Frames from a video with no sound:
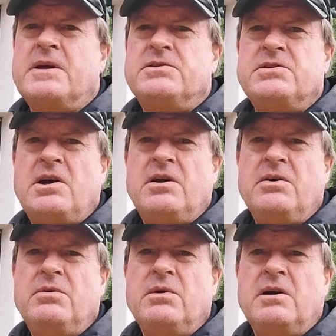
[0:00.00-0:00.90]

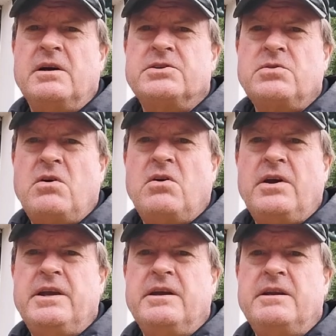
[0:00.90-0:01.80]
So I
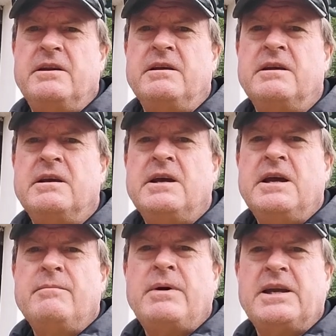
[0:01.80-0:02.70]
try and
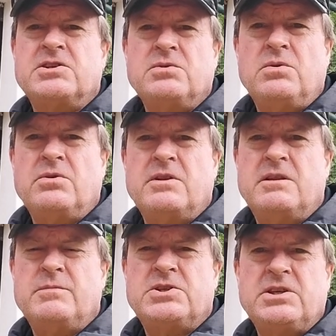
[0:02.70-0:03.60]
make sure that
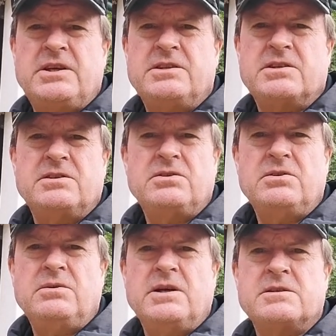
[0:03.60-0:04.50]
the machines can
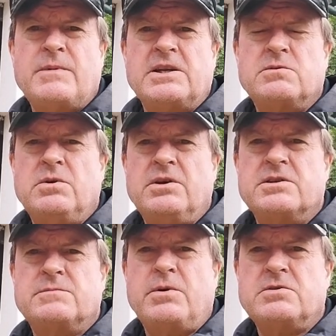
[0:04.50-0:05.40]
do as much
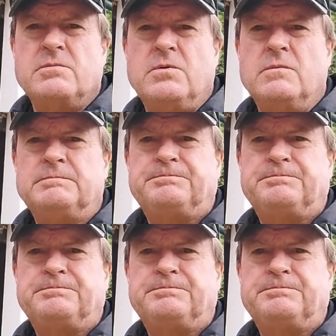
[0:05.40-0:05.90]
work as possible.